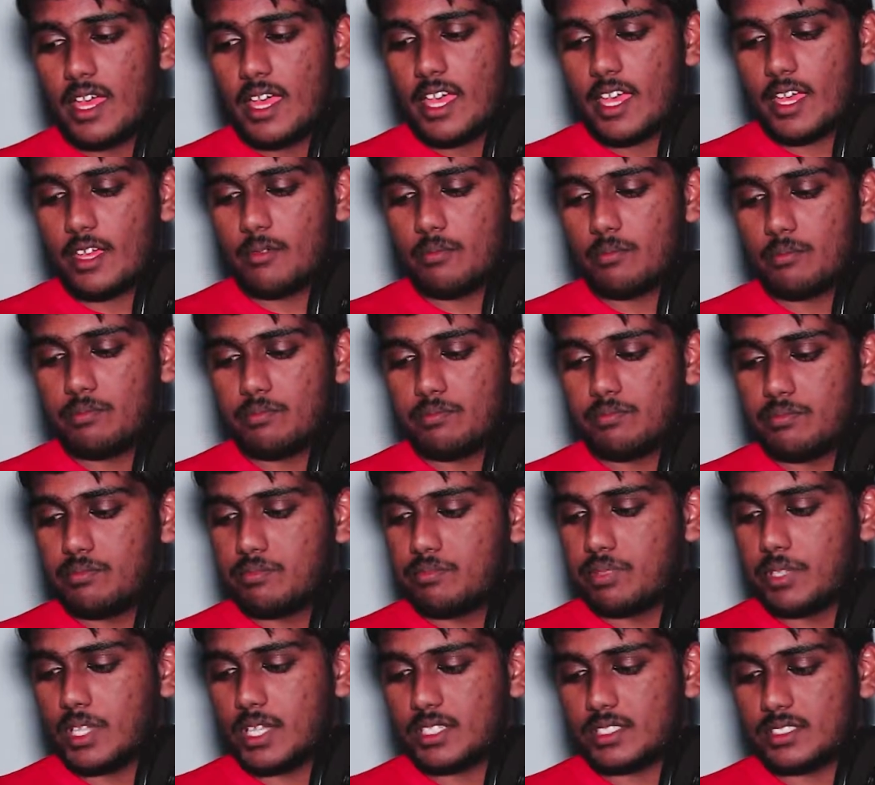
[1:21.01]
and
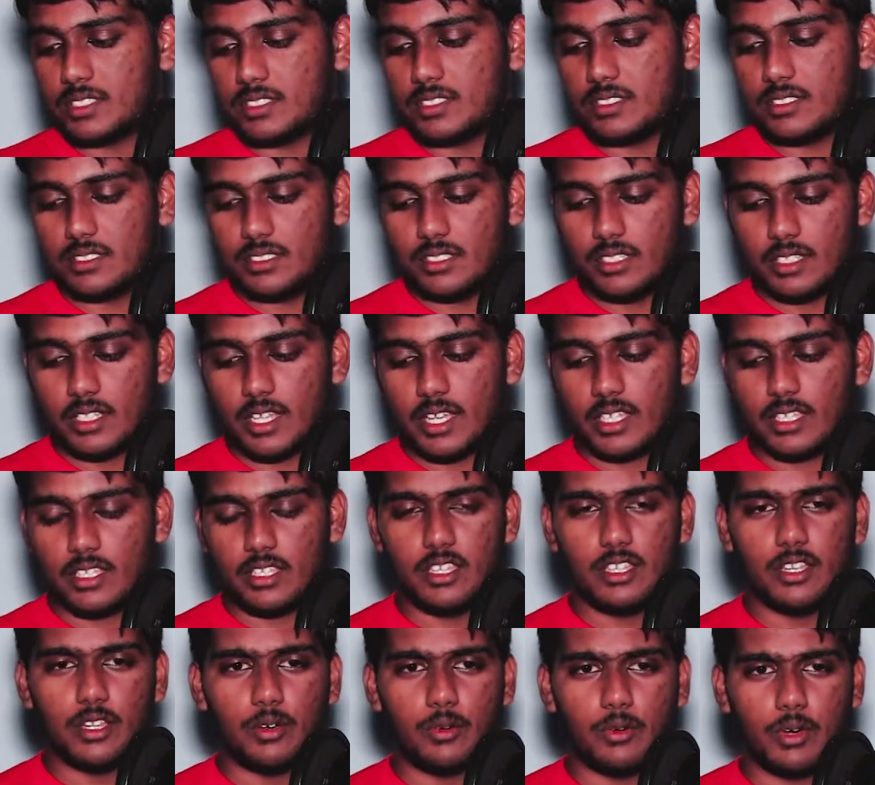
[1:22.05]
plus like
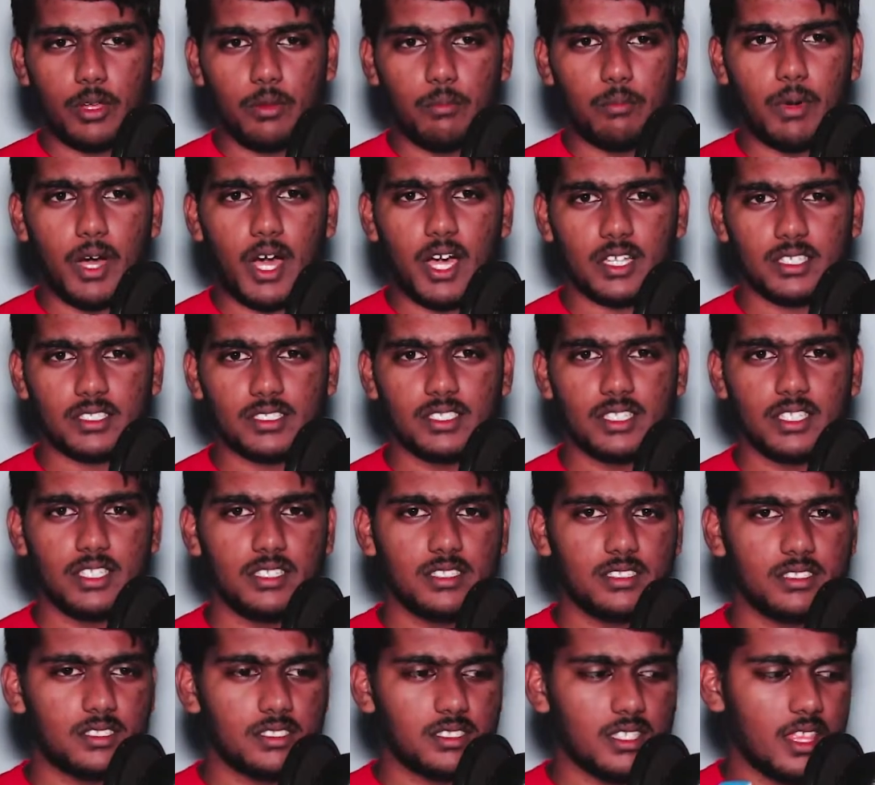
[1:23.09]

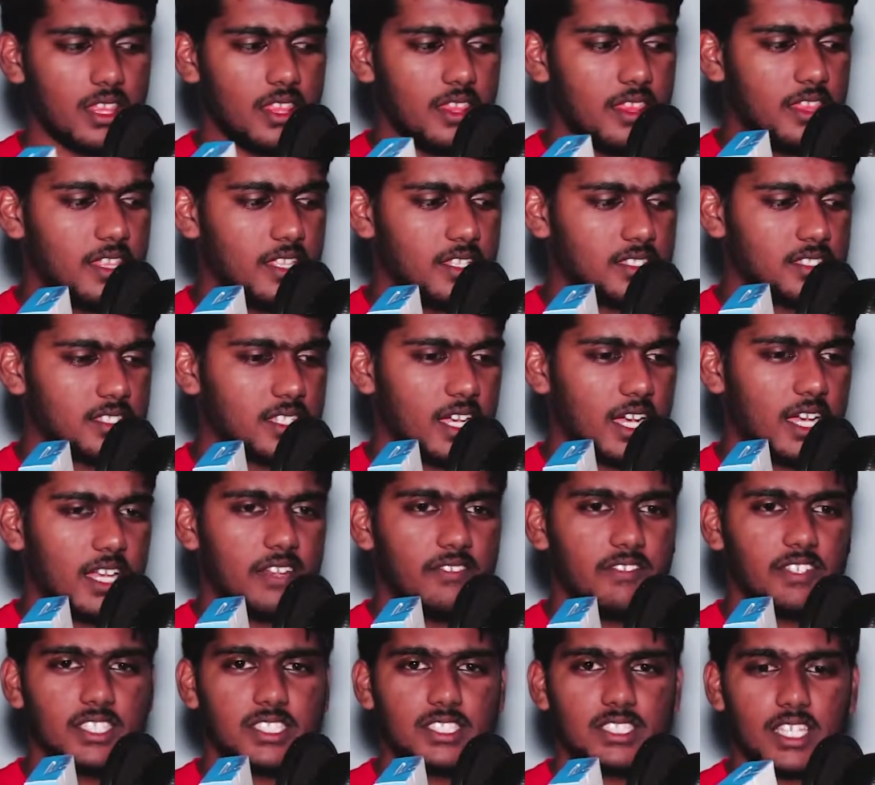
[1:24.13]
unboxings, this kind
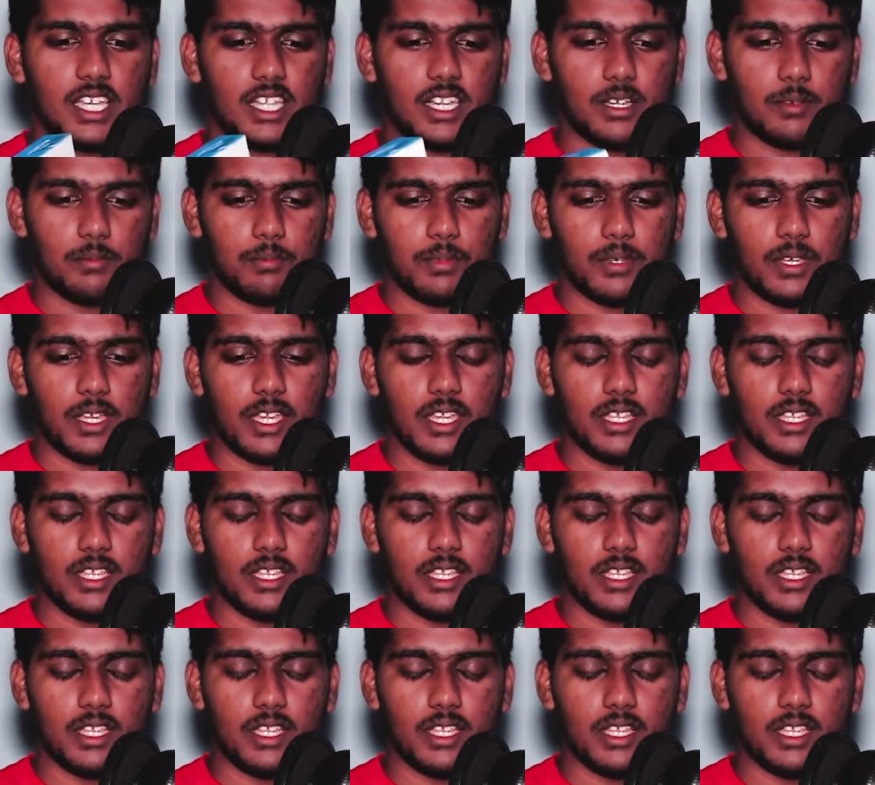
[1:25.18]
of a setup,